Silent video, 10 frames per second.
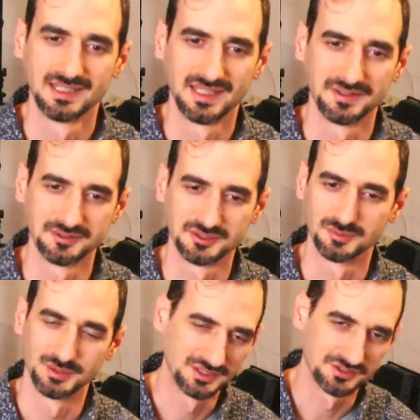and there's going
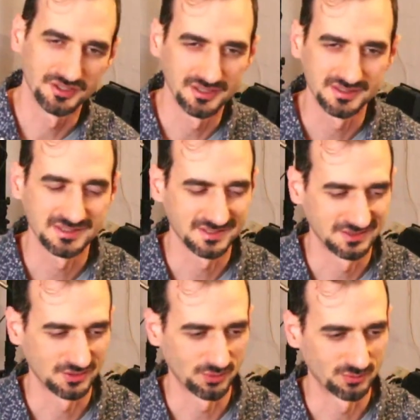to be desserts and
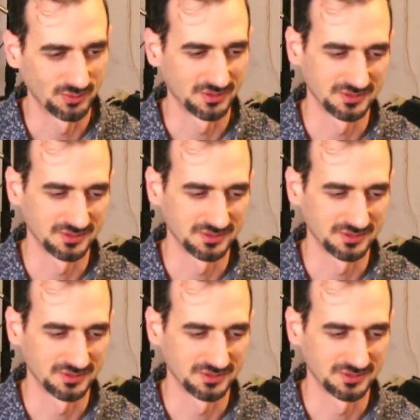so forth.